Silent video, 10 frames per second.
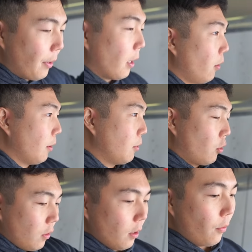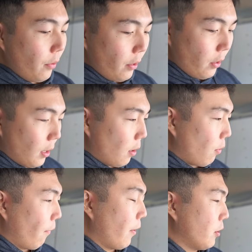gotta load up the truck with the
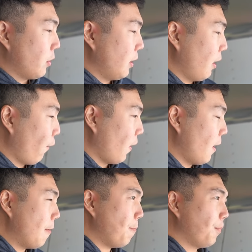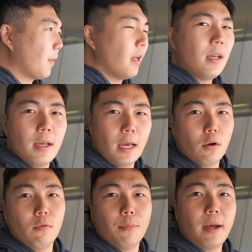Rough Country lift kit, head
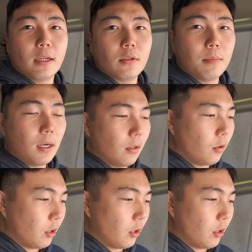over back to Mondo's